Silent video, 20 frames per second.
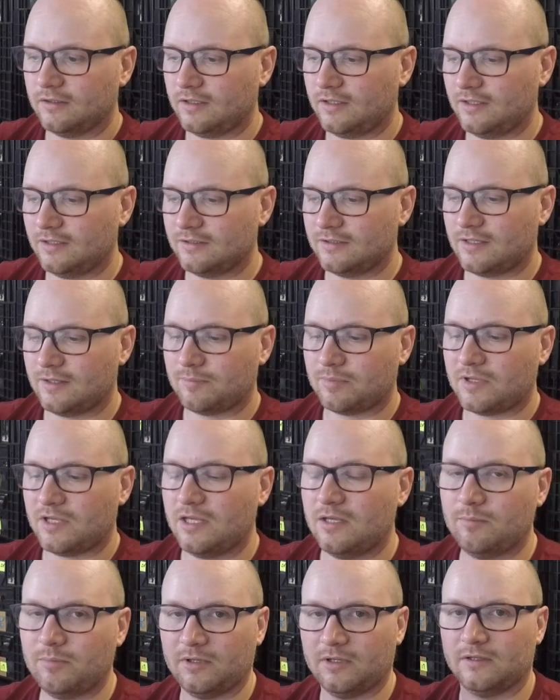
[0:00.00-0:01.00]
He ended up
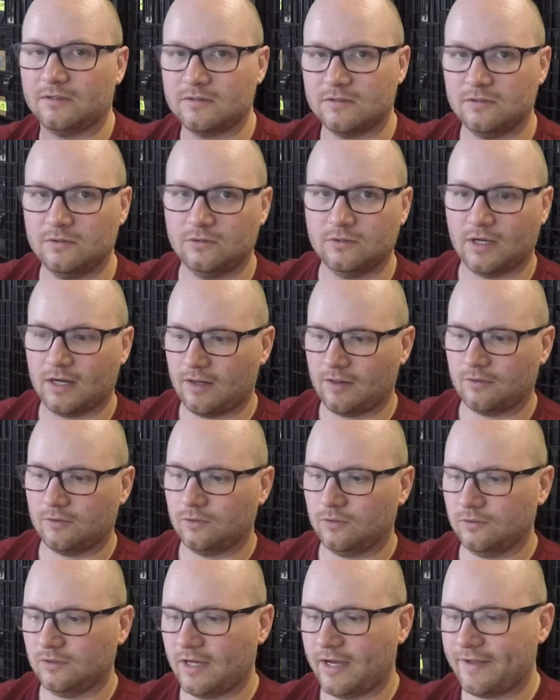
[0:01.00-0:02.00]
keeping two out of the
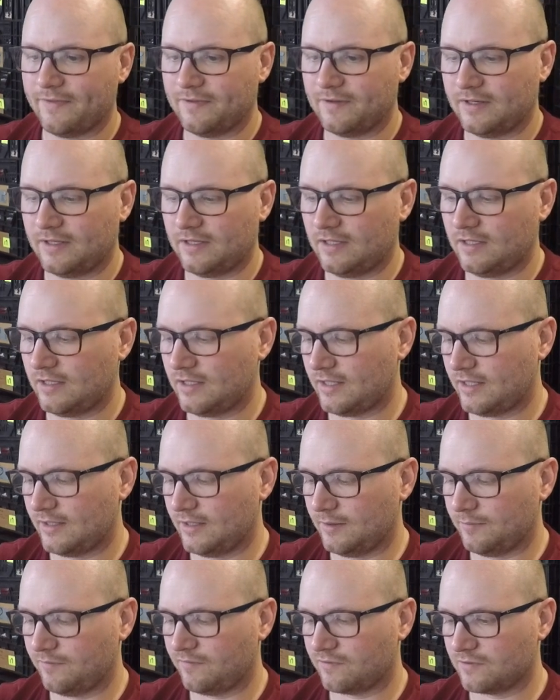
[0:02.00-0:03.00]
whole lot that he had
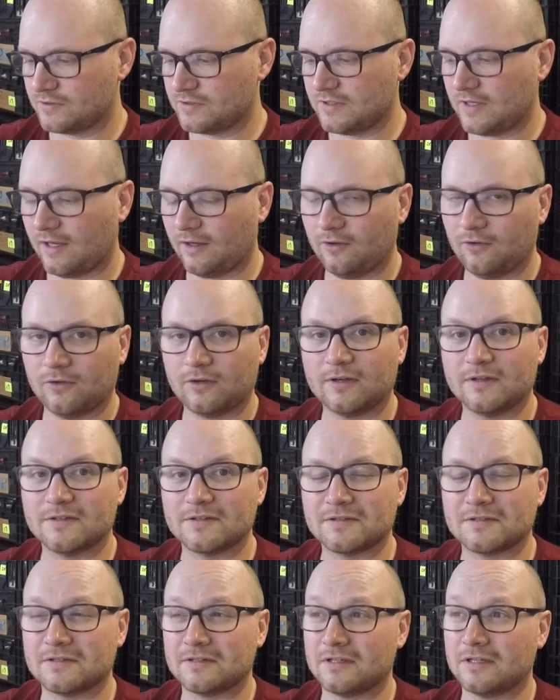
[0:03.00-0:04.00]
up for sale
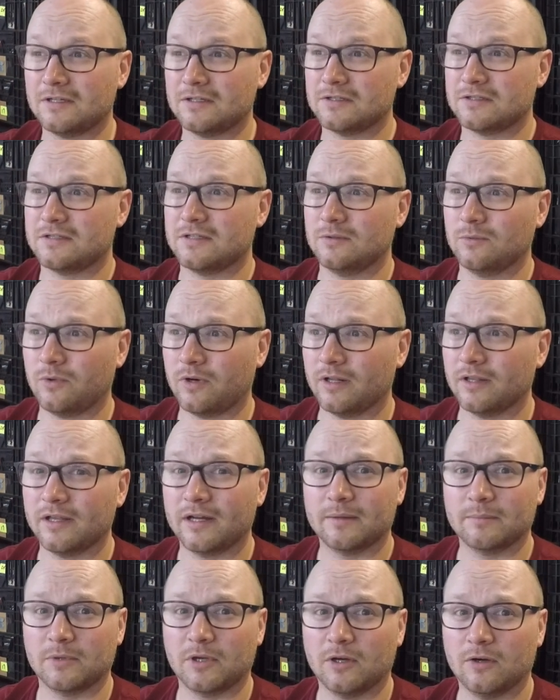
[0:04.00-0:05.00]
because he just didn't want to let
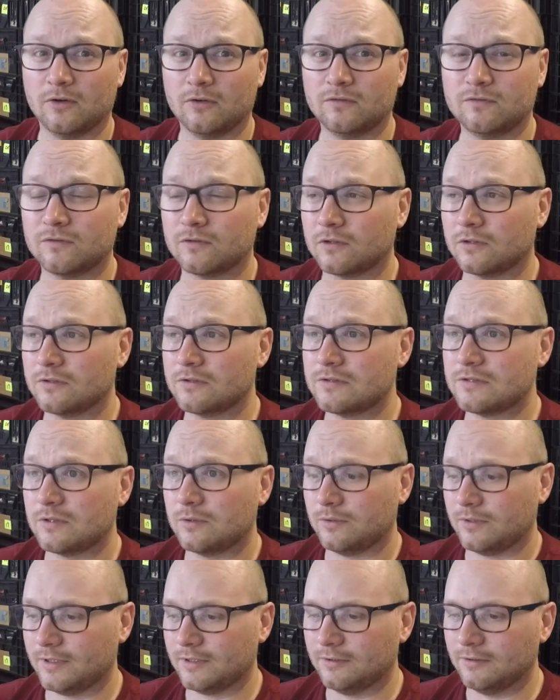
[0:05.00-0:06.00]
them go for so
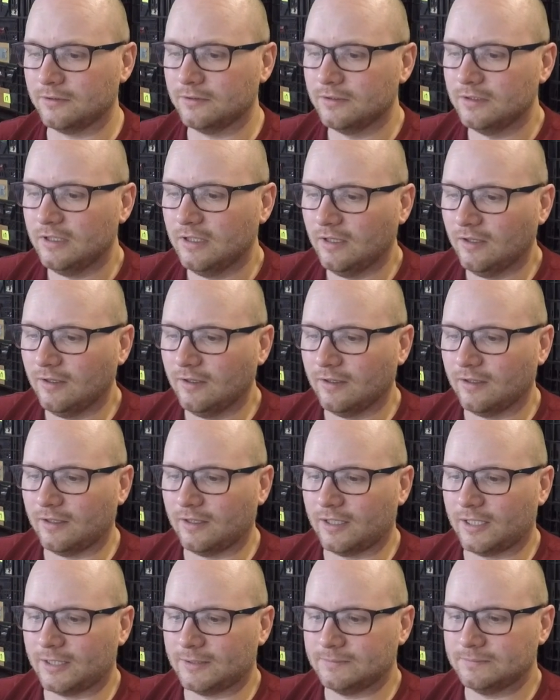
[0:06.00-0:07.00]
little.
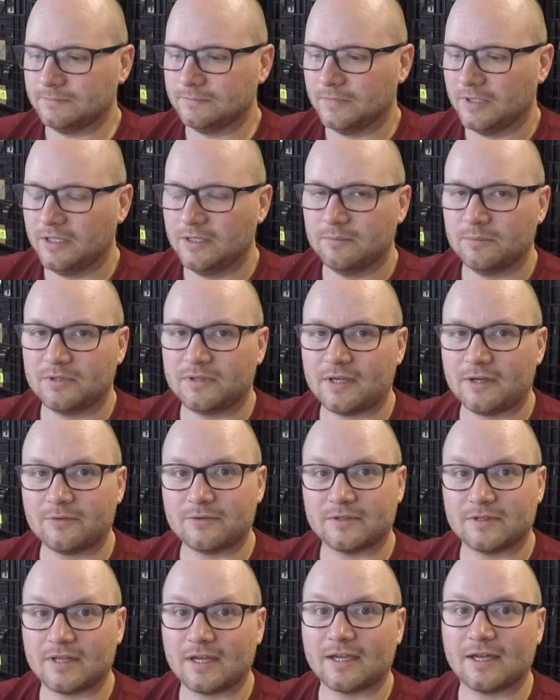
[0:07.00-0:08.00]
Um, but that
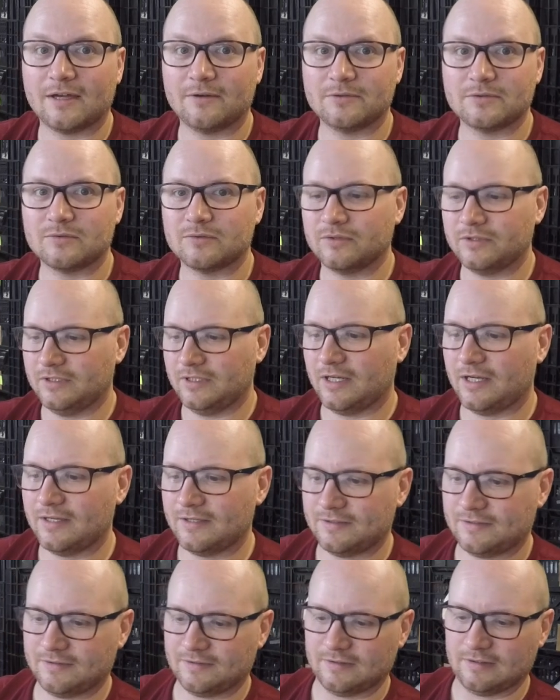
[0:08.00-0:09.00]
w- that guy was really
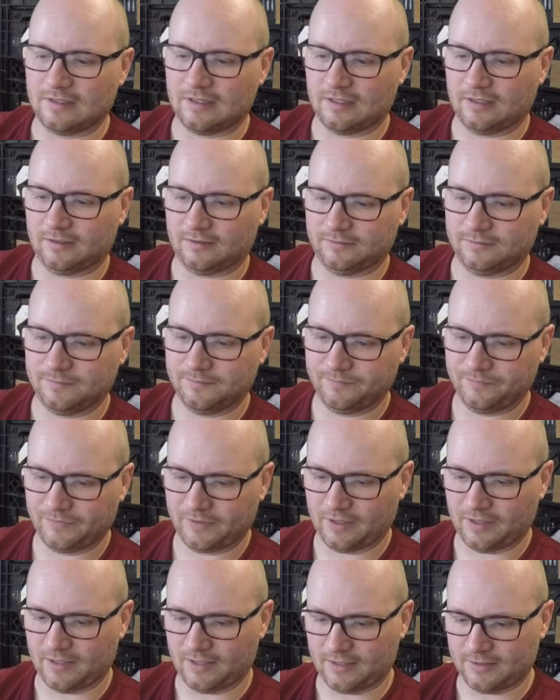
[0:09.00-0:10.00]
nice, and
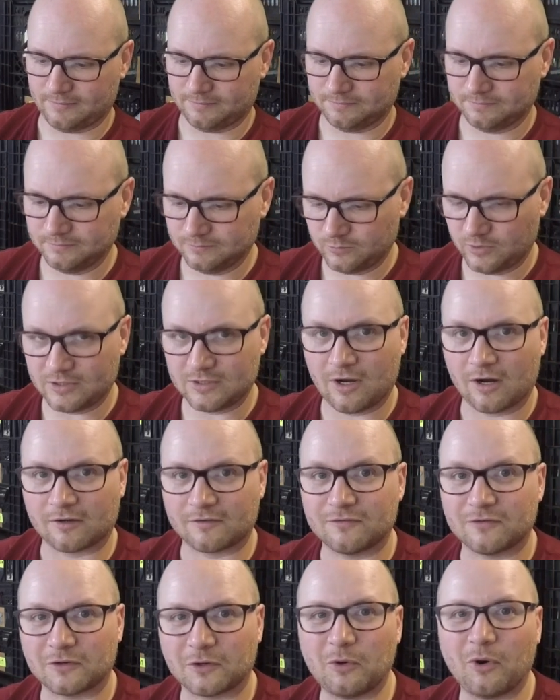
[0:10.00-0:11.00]
um, we talked
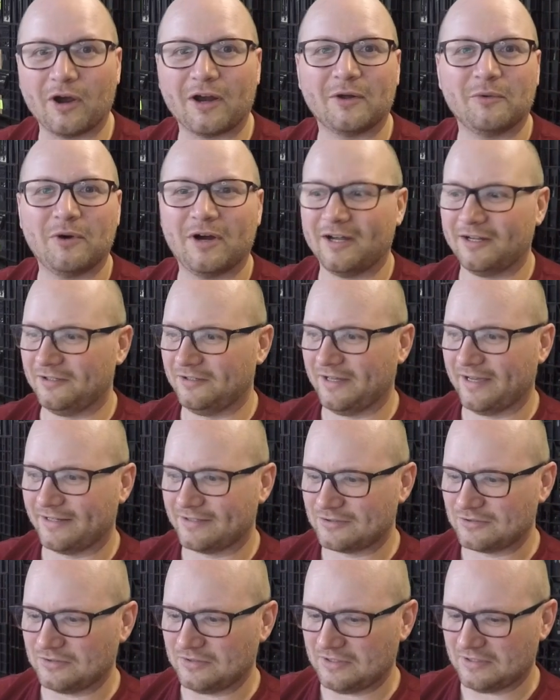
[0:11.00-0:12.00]
for quite a while
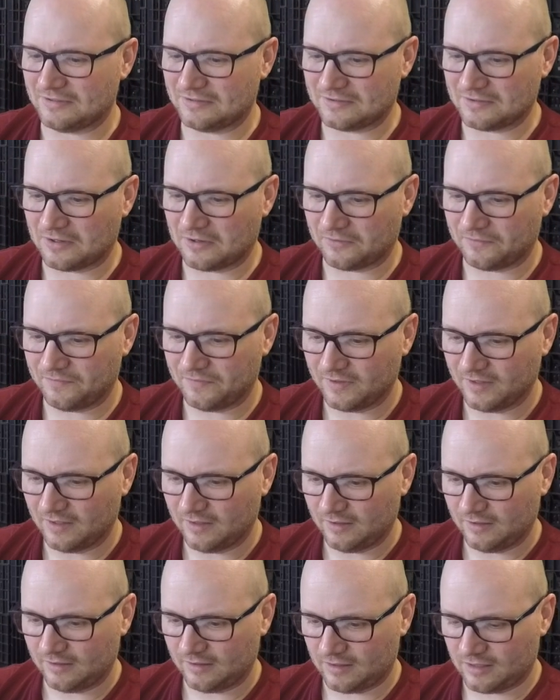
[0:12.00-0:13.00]
actually. So
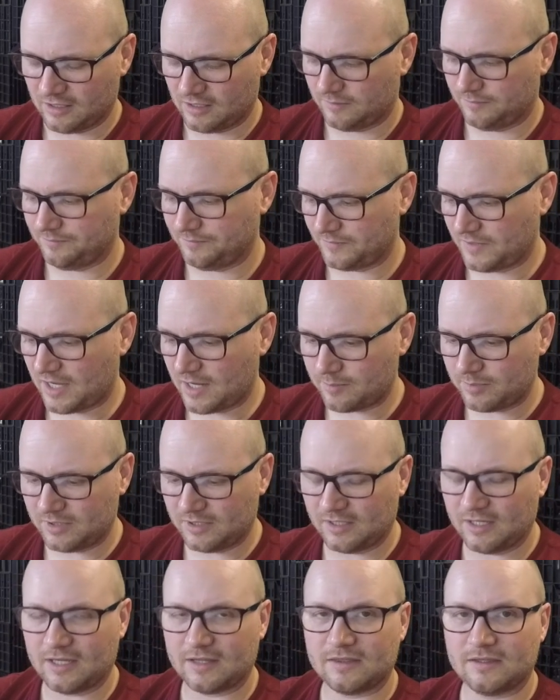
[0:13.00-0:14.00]
um, happy
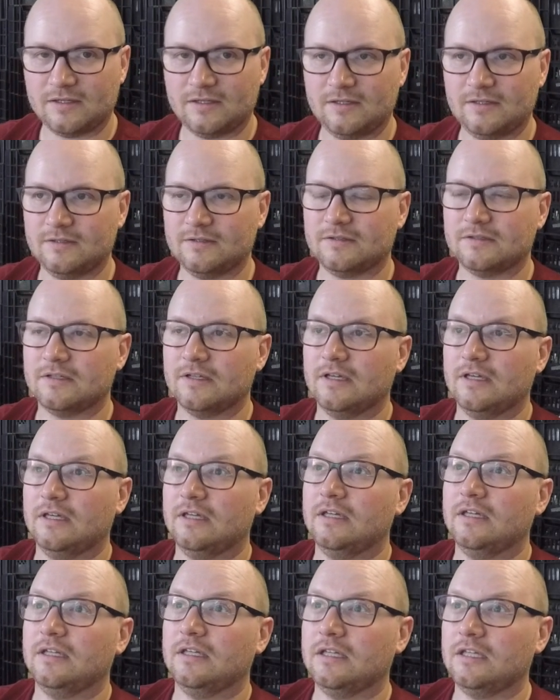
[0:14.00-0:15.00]
to get these.
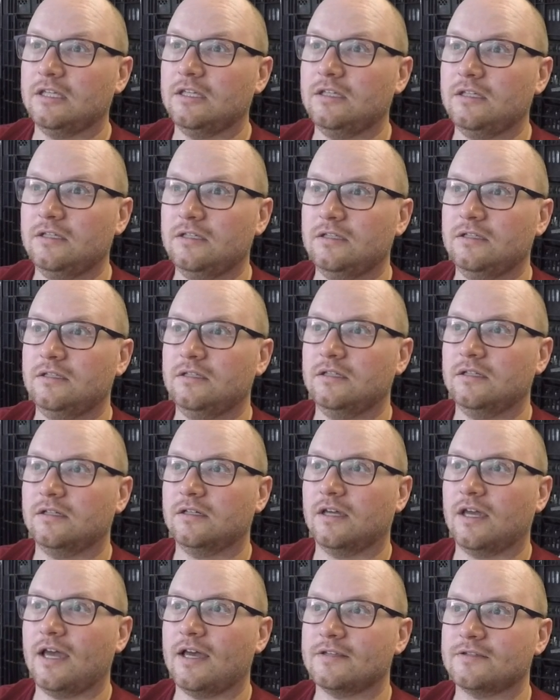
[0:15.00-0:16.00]
He
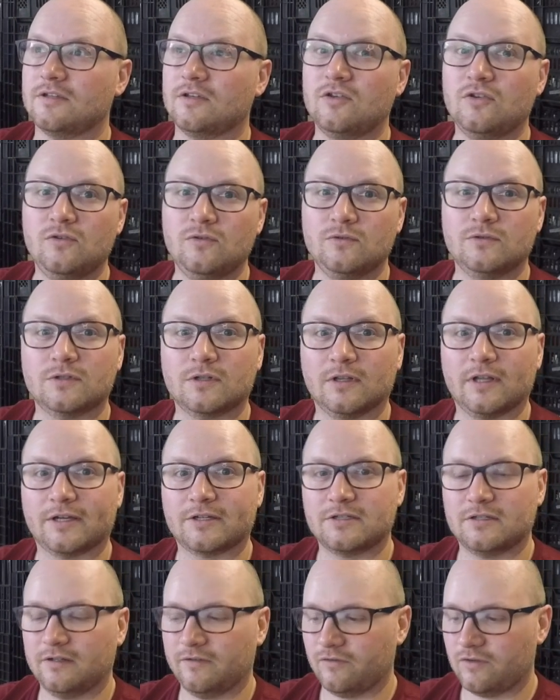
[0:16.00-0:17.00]
has a huge
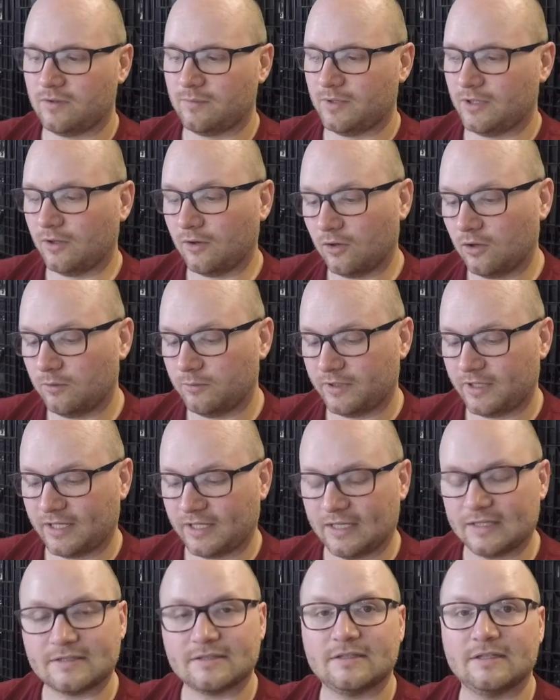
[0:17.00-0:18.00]
collection of them at home, and I
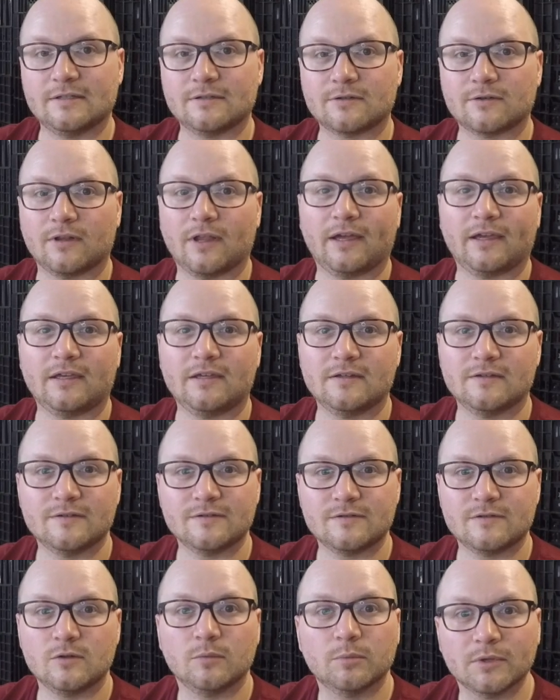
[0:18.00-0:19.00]
guess these are like
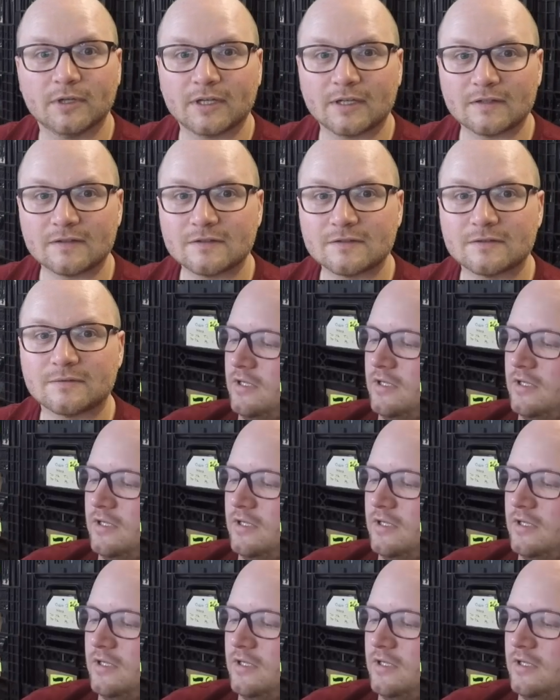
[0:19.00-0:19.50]
his duplicates.